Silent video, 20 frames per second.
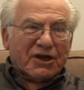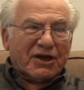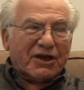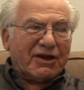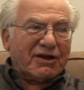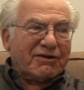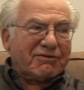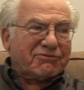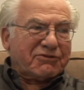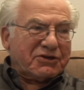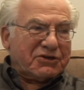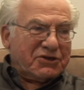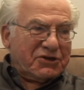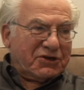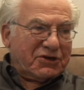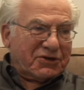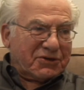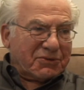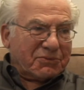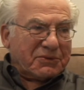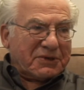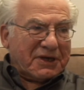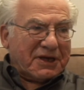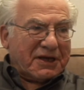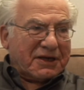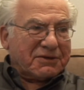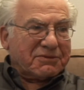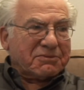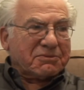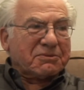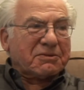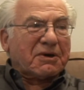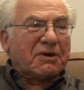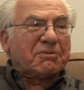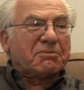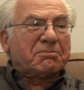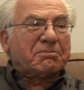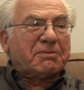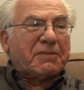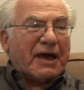Every year we had a
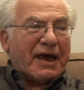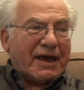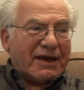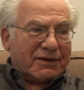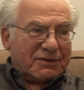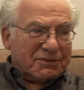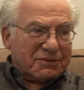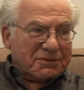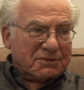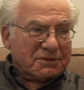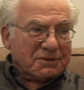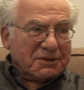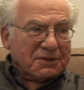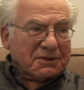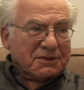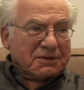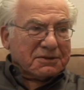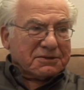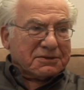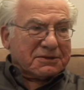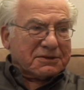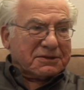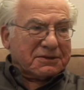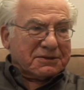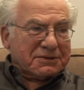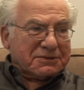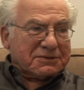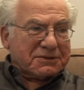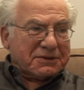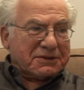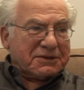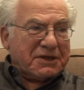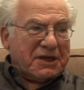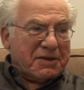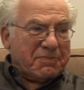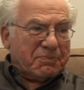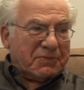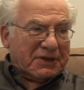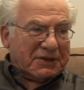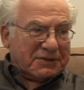battle mm. to, to,
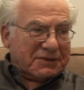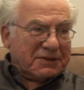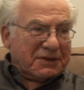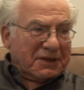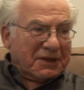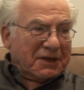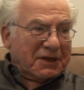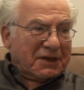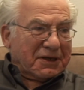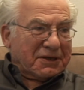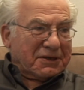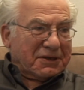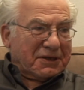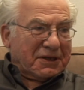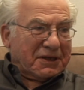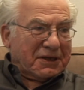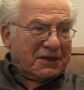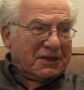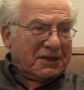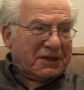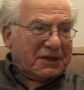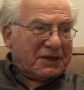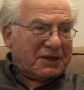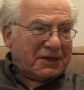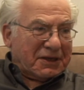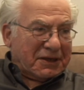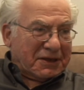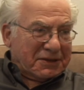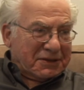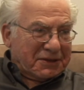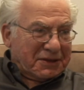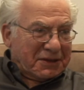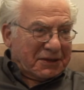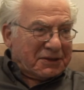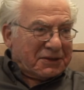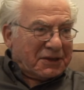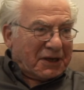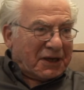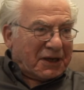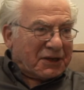keep it uh,
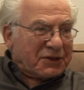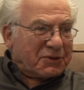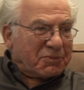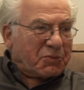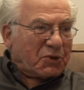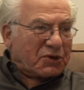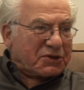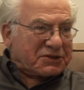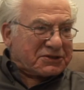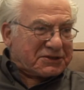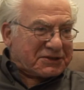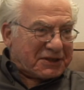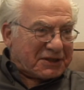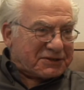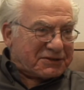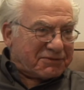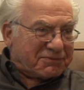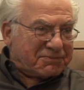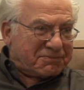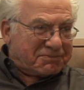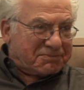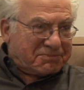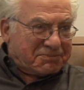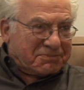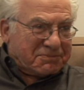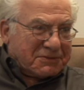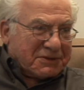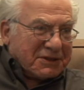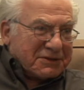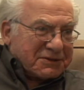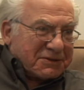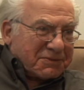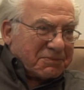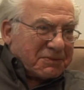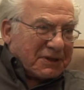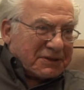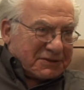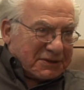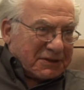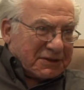on the books as a this mm.
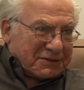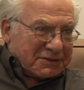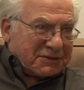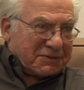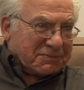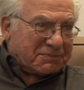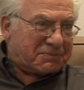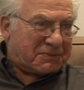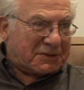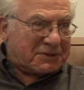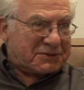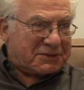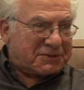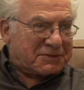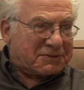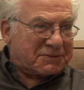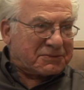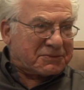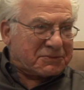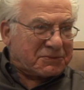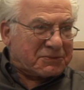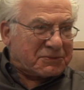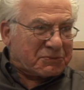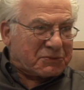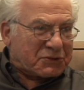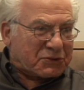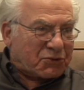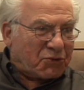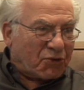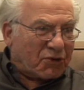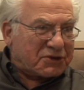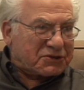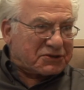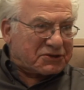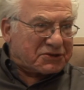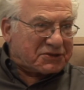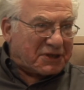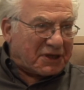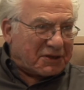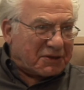as a, as a, as a with
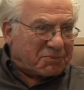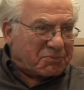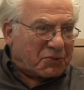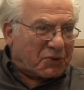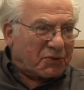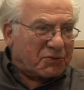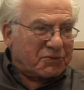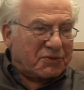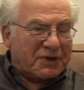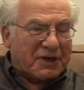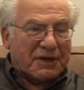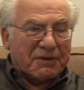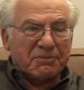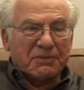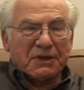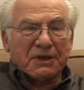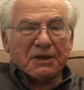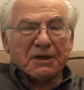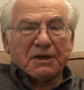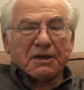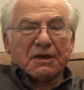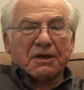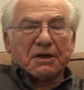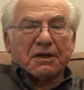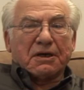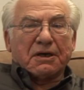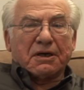courses and a program. Mm, yeah.